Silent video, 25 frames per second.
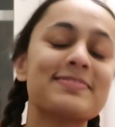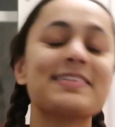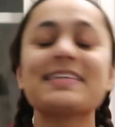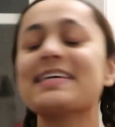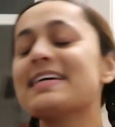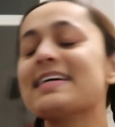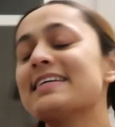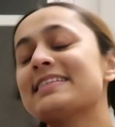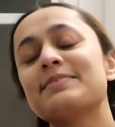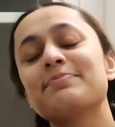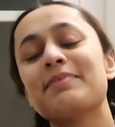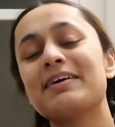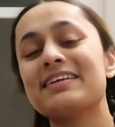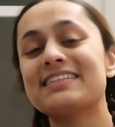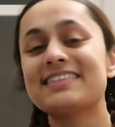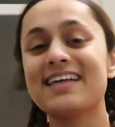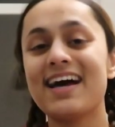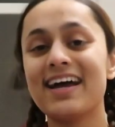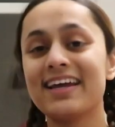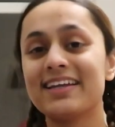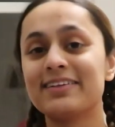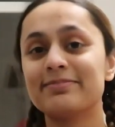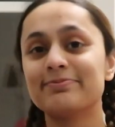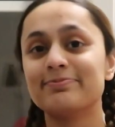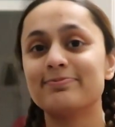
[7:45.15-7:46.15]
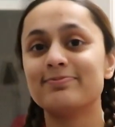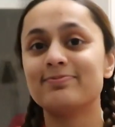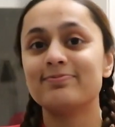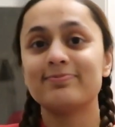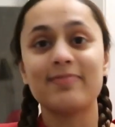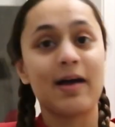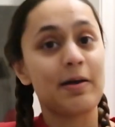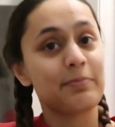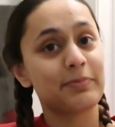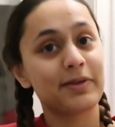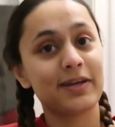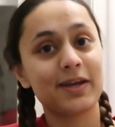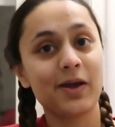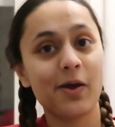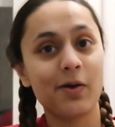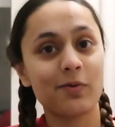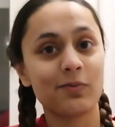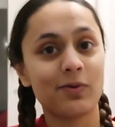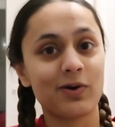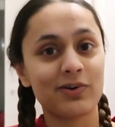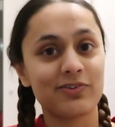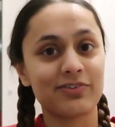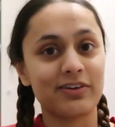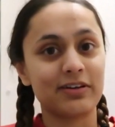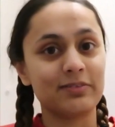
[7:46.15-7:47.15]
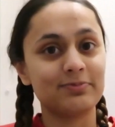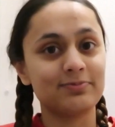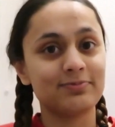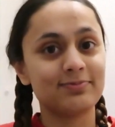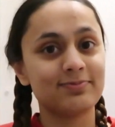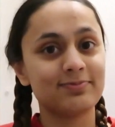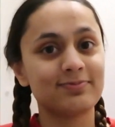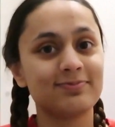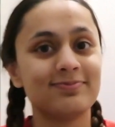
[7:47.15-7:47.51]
it's my sign. I'm gonna go and watch it.